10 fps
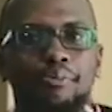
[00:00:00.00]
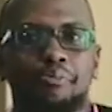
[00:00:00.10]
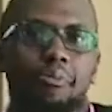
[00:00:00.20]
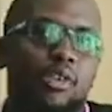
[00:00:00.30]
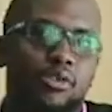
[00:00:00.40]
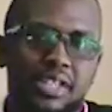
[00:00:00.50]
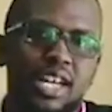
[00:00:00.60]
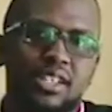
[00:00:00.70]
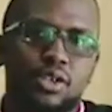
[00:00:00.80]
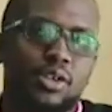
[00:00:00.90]
So it tells you,
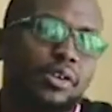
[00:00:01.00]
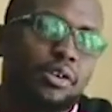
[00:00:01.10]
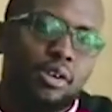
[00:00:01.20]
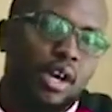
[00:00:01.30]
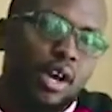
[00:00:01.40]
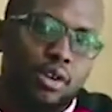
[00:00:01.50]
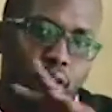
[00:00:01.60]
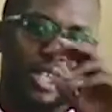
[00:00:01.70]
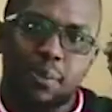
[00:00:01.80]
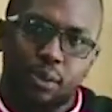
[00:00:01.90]
you know, your
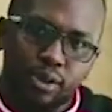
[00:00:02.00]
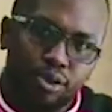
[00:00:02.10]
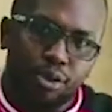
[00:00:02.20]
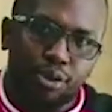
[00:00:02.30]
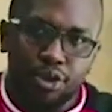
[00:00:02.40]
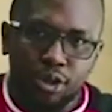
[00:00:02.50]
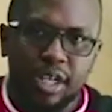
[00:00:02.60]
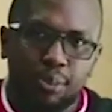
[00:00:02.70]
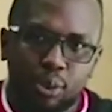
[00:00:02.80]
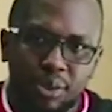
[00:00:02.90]
sleep was good or your sleep
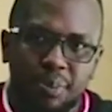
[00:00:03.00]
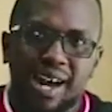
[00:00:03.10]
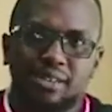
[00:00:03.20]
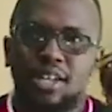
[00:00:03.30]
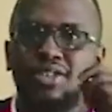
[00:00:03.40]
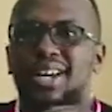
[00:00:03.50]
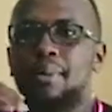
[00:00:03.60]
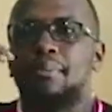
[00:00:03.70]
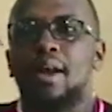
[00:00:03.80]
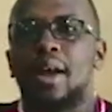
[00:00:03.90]
was bad, so that you can
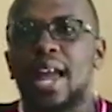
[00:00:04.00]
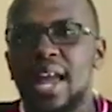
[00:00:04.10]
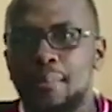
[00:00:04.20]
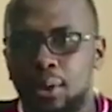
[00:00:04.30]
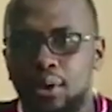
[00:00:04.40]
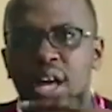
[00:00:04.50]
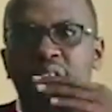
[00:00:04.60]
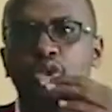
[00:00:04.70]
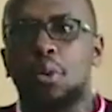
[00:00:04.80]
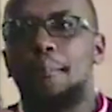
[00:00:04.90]
able
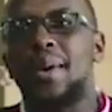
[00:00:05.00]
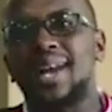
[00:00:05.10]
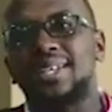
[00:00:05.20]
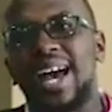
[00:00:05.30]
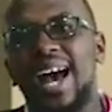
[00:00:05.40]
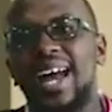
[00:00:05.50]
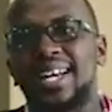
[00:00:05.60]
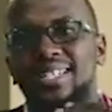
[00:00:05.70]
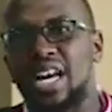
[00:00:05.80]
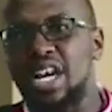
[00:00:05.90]
to better
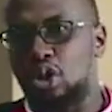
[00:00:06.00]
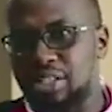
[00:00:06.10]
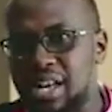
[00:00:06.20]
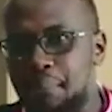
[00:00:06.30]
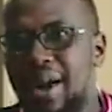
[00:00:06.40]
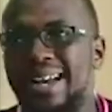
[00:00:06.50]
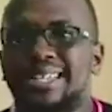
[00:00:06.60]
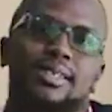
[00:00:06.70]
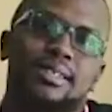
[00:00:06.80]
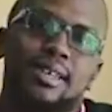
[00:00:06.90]
understand your sleep
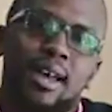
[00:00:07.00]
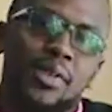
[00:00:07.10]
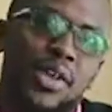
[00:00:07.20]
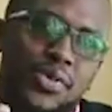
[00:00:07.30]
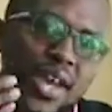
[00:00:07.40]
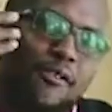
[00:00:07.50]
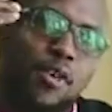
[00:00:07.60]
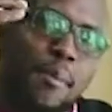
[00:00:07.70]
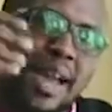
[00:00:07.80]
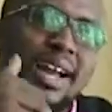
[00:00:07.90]
patterns, then therefore
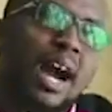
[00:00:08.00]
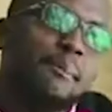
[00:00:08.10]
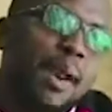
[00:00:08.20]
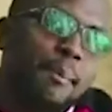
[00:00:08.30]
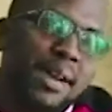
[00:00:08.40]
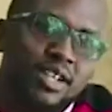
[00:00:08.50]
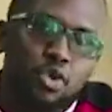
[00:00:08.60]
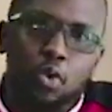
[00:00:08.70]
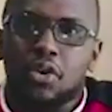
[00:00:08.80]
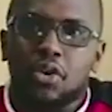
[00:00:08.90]
make amendments where
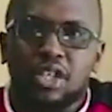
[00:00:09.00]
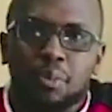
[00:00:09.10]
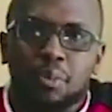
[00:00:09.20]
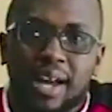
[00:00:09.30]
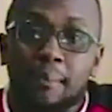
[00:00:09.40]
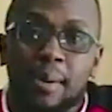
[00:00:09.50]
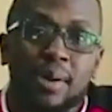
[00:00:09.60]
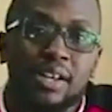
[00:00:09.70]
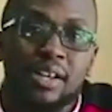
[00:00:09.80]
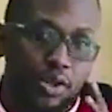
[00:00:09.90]
you need to make amendments
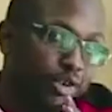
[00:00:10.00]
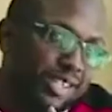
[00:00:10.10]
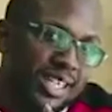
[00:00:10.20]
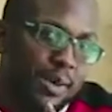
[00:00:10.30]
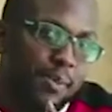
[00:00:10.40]
with your sleep.